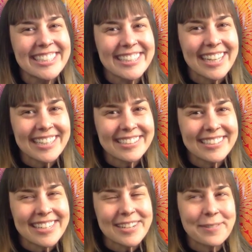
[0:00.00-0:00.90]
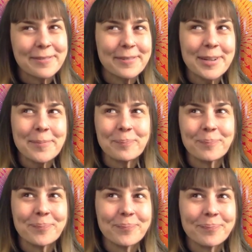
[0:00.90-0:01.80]
Let yourself
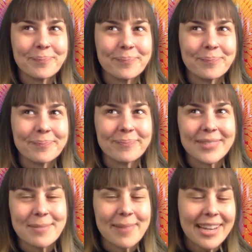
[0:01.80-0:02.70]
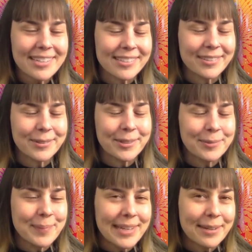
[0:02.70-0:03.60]
imagine who
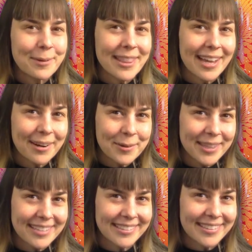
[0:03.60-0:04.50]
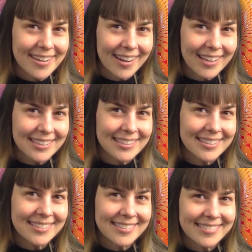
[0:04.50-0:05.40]
you'd be without these
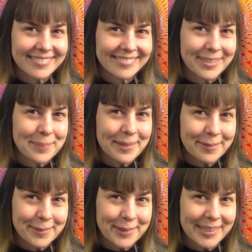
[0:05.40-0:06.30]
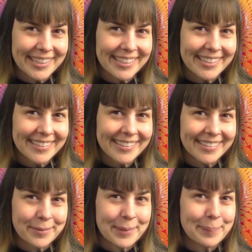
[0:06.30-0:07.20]
thoughts. You'd be free.
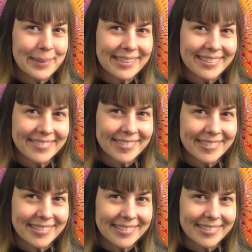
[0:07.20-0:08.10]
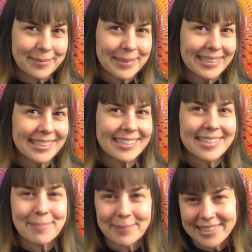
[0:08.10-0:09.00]
You'd be peaceful, you'd be
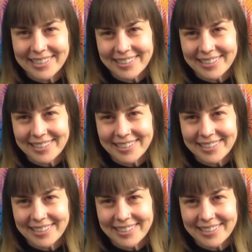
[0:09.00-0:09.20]
accepting.